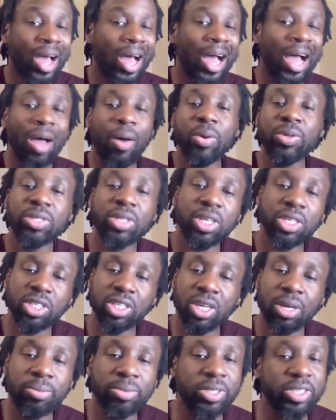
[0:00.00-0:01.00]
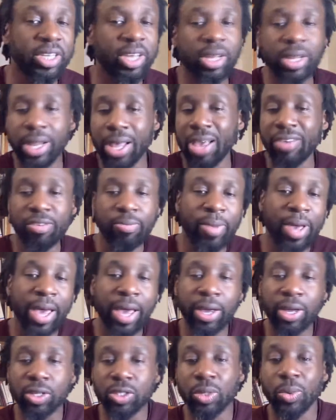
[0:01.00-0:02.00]
I was in the gym just hitting the heavy
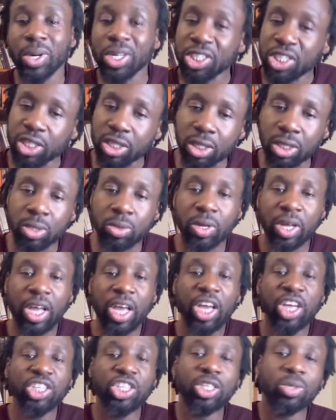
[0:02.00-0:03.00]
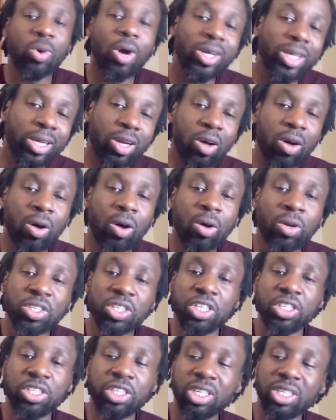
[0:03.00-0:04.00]
bag. So what does she do? She's walking down the hall,
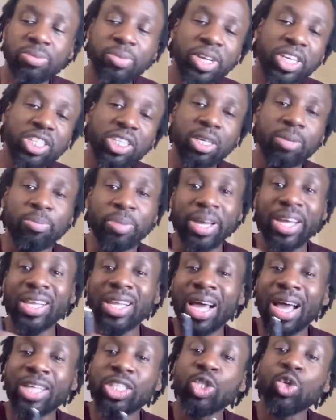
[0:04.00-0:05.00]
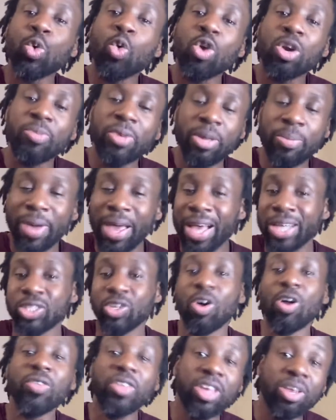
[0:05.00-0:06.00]
she sees me, she beelines toward me past
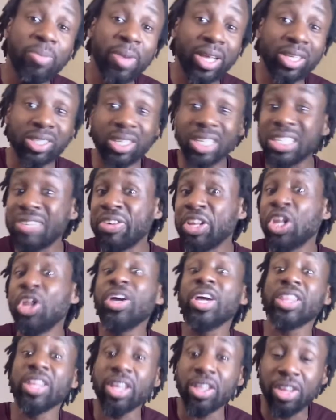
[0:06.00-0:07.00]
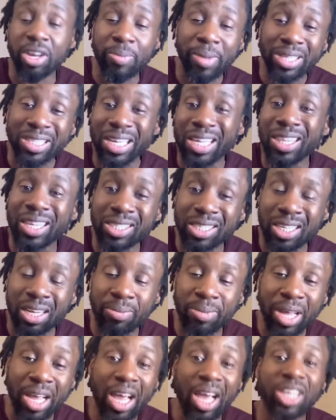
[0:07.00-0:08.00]
all the inmates, doesn't even look at the other inmates in the gym,
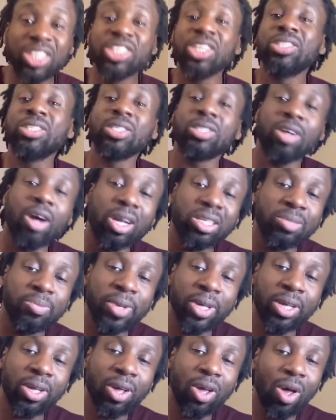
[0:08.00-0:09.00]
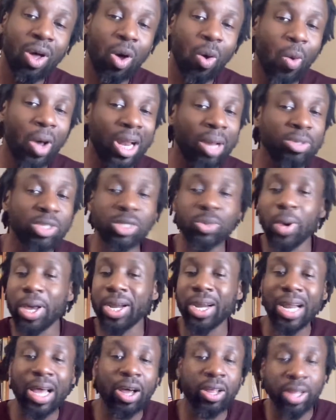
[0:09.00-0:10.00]
just to talk to me while I'm sweating
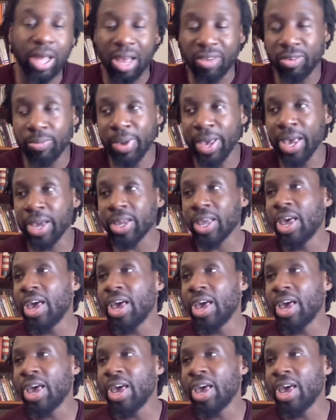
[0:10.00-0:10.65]
it out in the heavy bag.